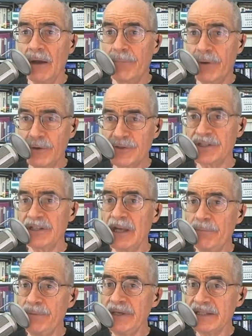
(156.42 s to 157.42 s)
posted
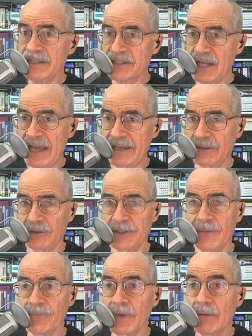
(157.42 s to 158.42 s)
a piece
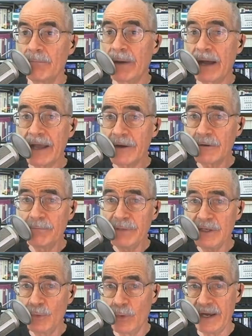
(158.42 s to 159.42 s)
titled, "Buyer
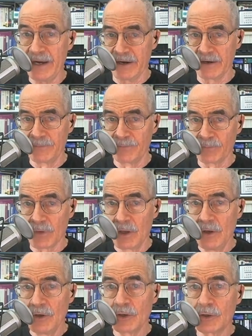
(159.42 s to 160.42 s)
Beware,
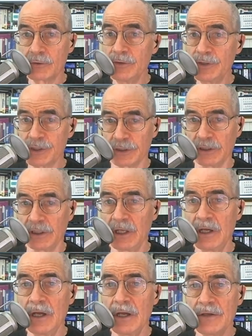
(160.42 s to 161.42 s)
Crucial
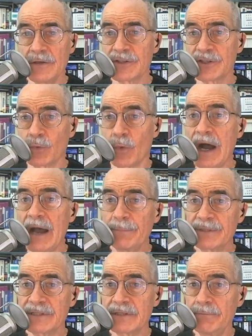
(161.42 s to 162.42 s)

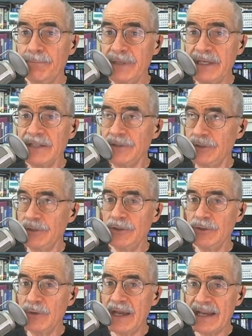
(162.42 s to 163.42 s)
Swaps
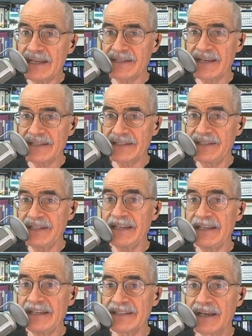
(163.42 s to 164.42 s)
P2
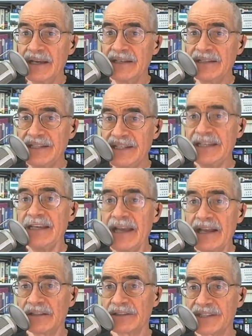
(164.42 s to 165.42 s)
SSDs
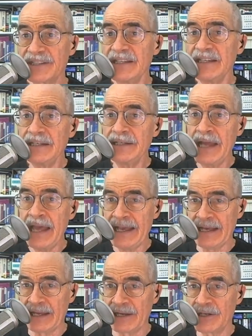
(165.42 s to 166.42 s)
TLC
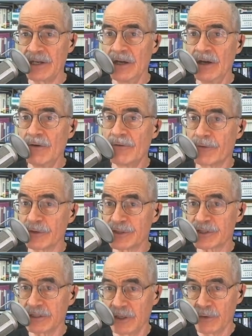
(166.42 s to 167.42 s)
NAND for
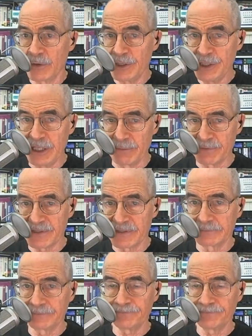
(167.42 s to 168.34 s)
Slower Chips."